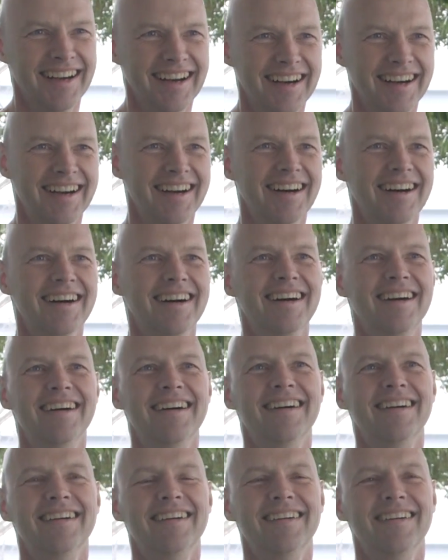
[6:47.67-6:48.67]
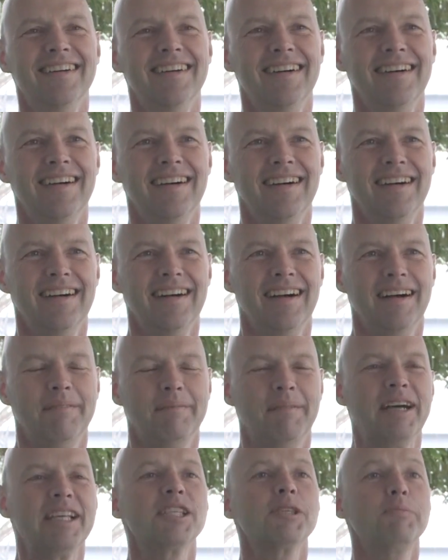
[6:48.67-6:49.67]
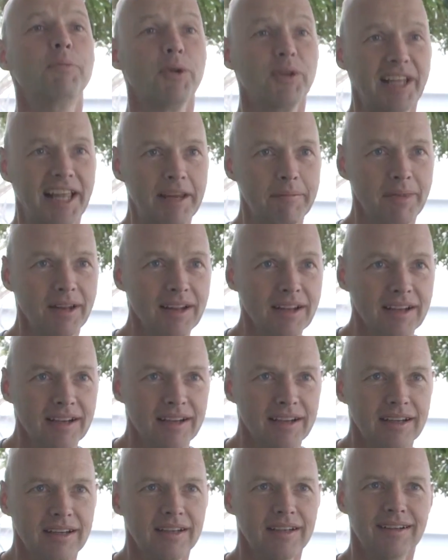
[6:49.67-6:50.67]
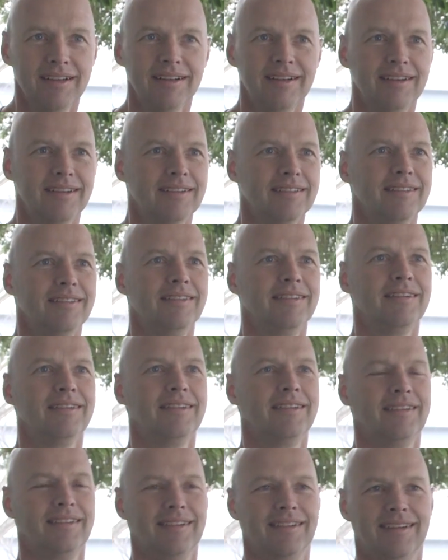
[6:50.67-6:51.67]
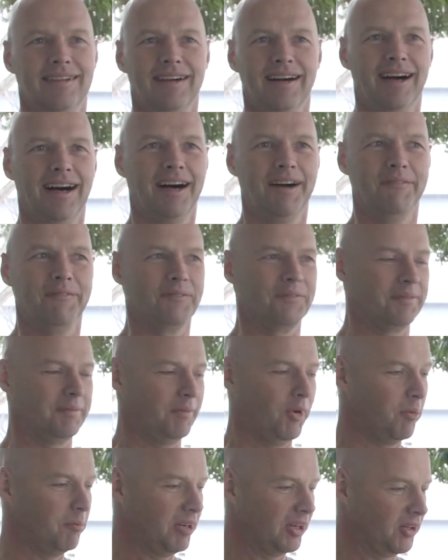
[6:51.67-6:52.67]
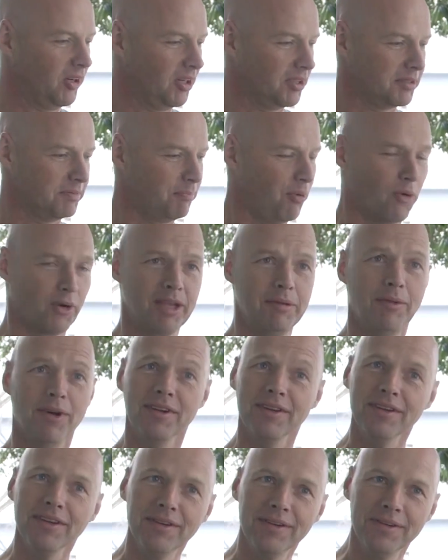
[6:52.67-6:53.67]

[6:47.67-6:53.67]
What's your spirit animal? My spirit animal? your spirit animal? Um, oh my god, Pokemon?